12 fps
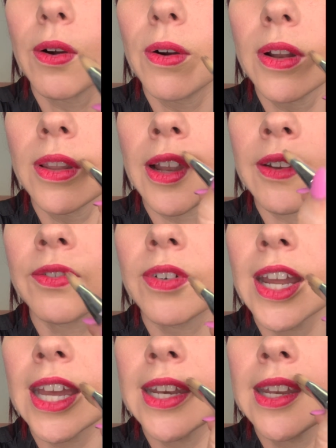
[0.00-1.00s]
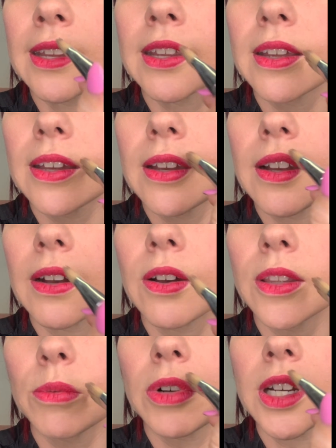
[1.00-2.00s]
or a lot of red
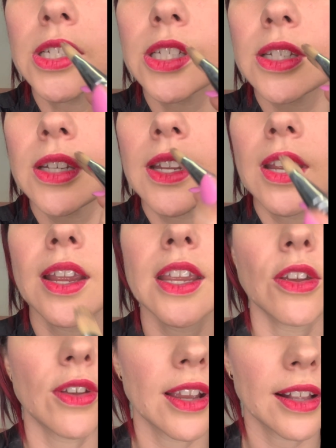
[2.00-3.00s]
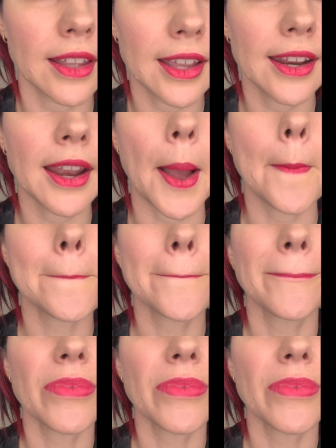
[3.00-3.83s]
on the brush, you can clean it up.